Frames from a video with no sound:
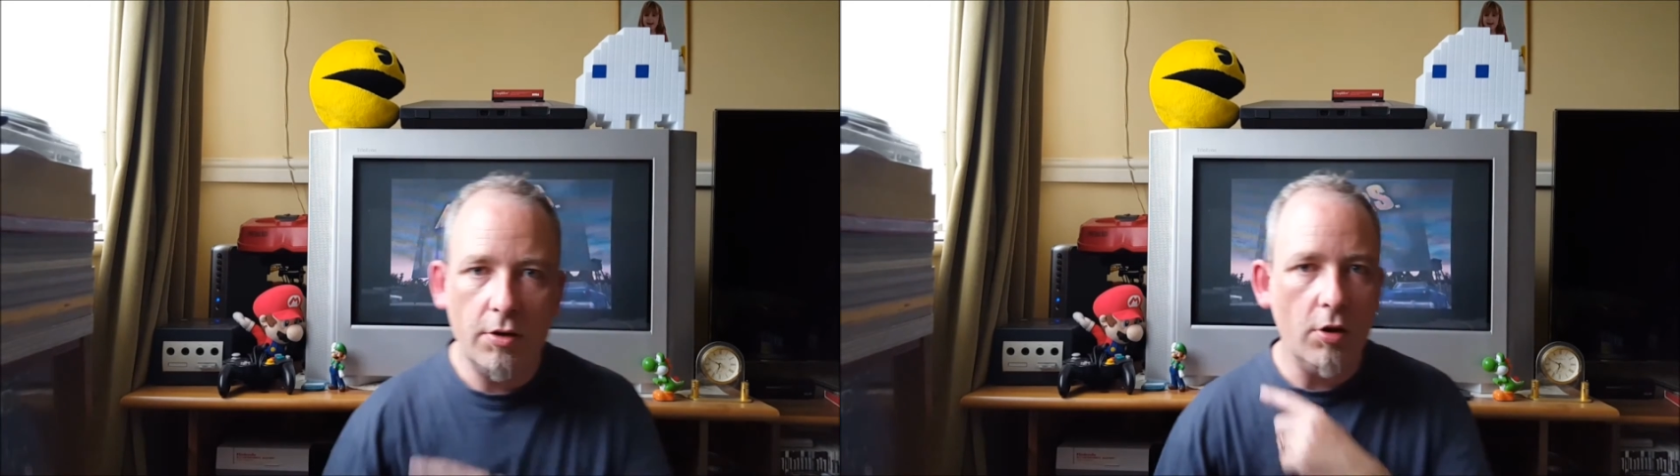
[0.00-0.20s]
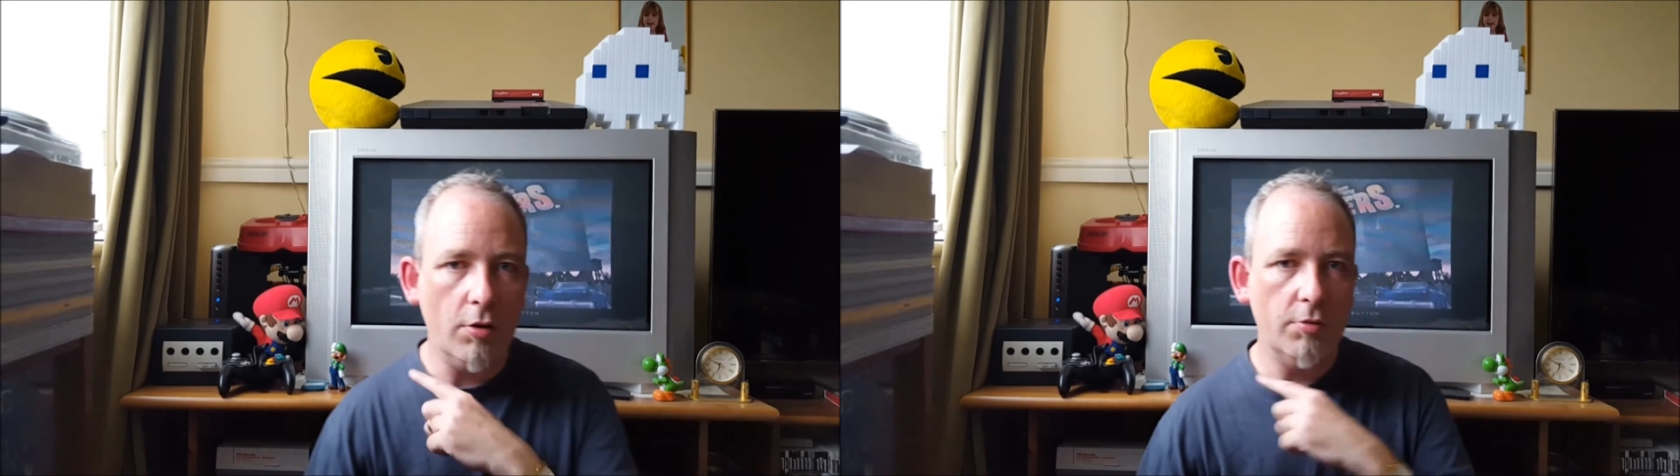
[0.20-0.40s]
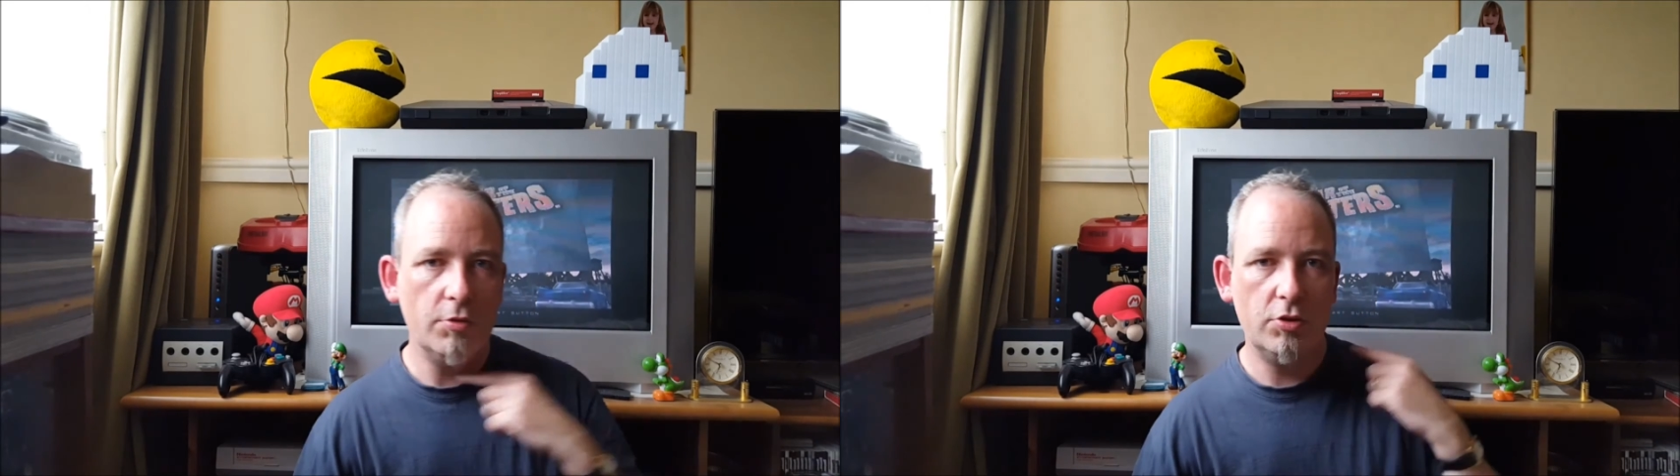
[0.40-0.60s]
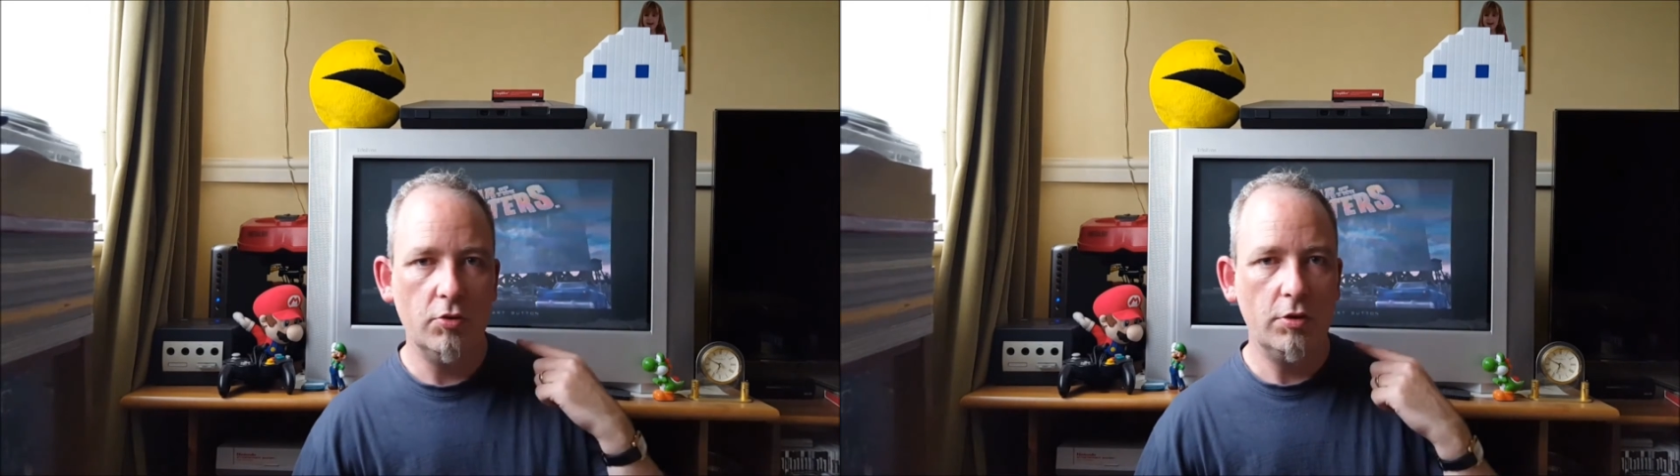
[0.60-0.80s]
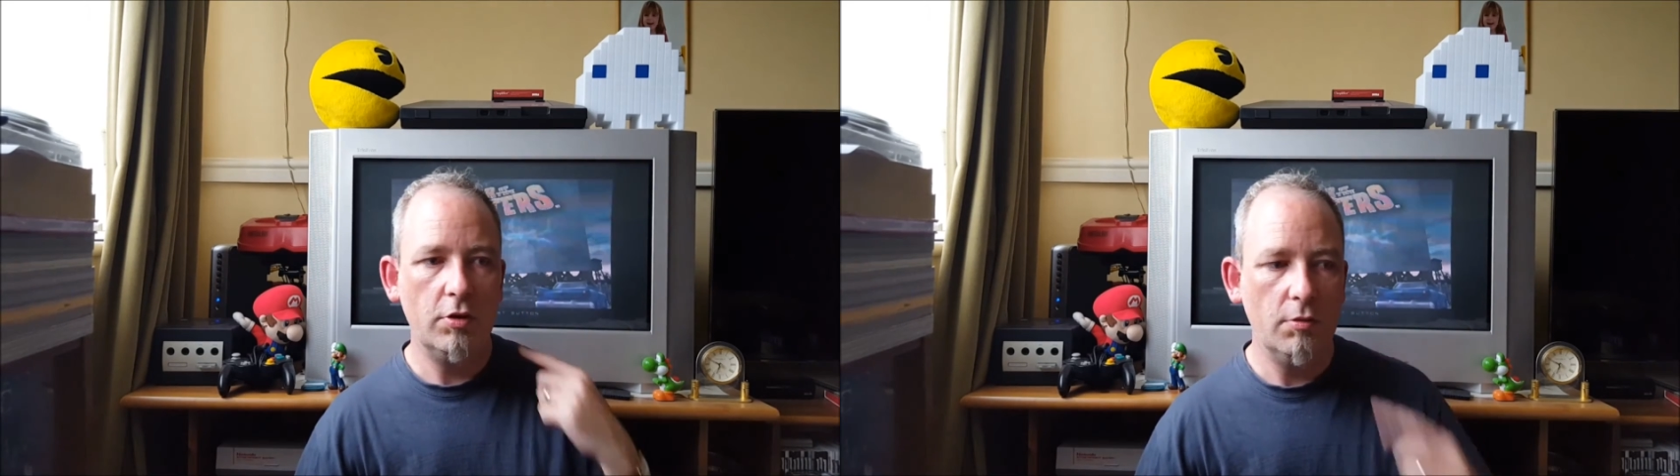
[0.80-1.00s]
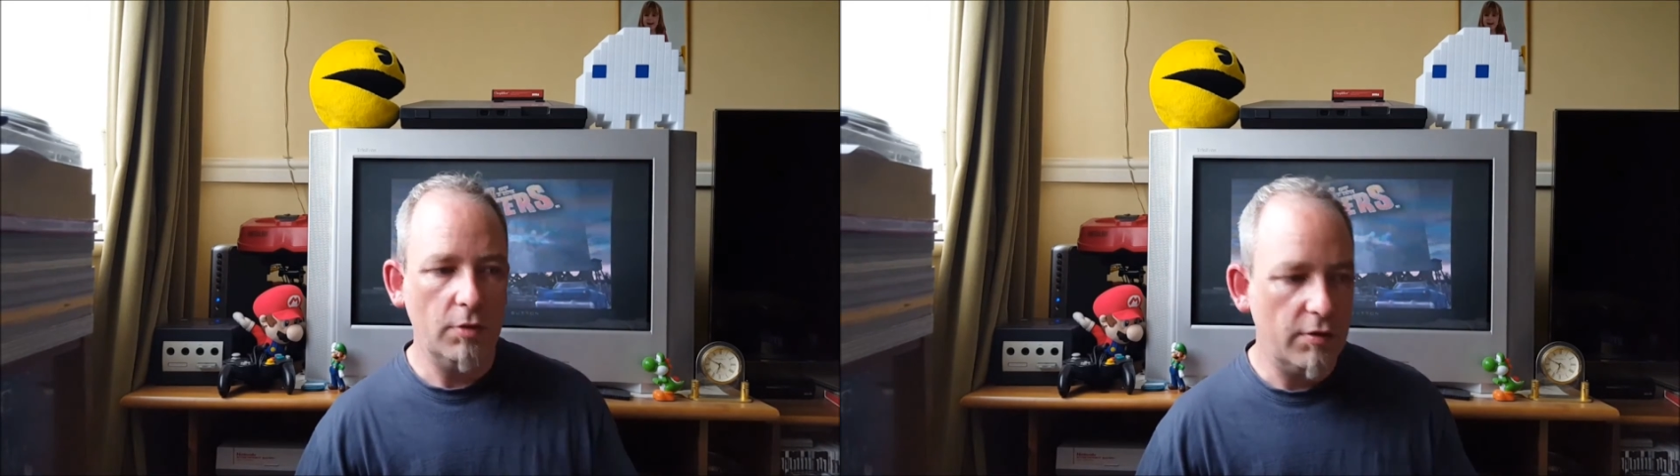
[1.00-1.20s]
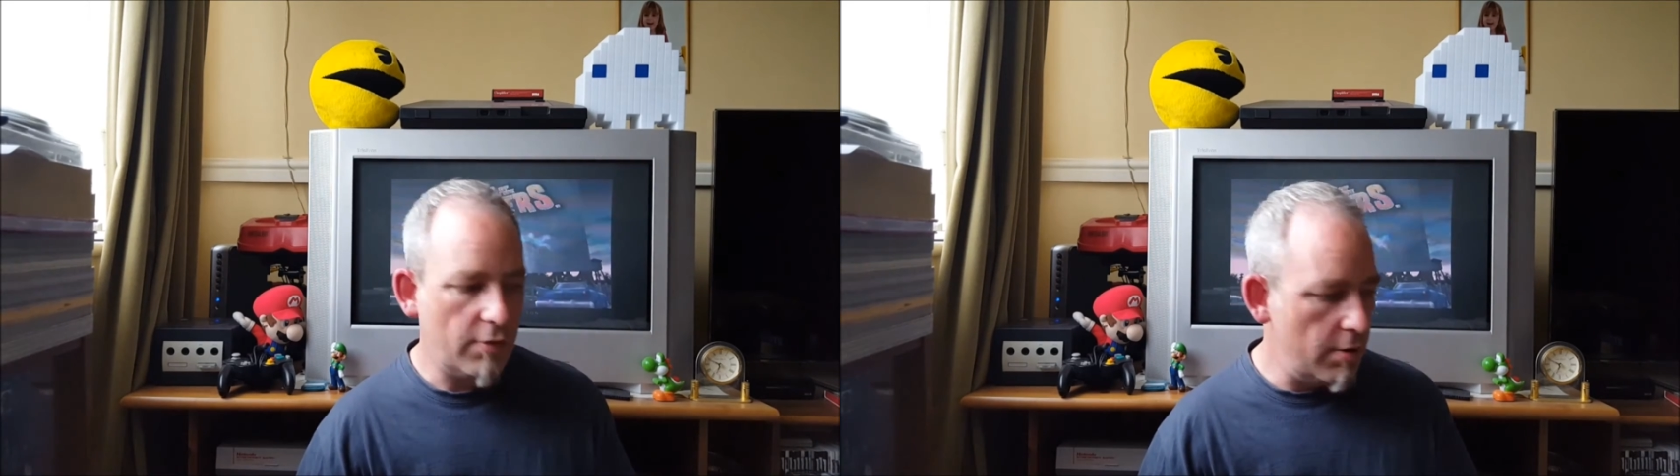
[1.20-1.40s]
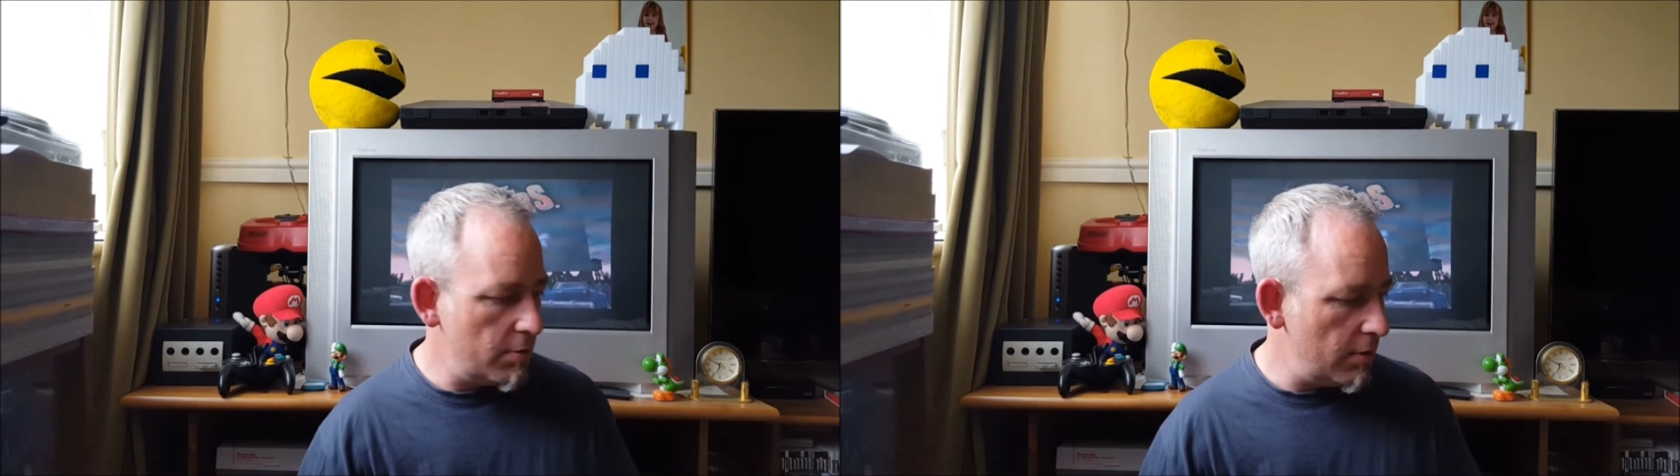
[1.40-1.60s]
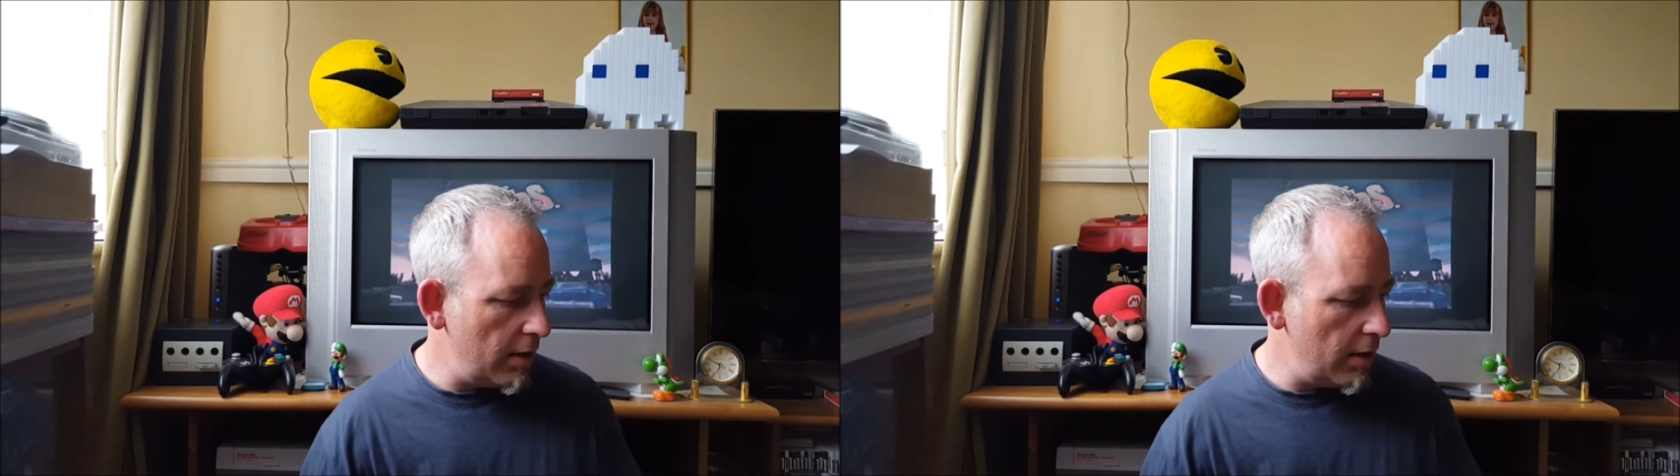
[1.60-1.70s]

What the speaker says: and not sort of cutting me throat.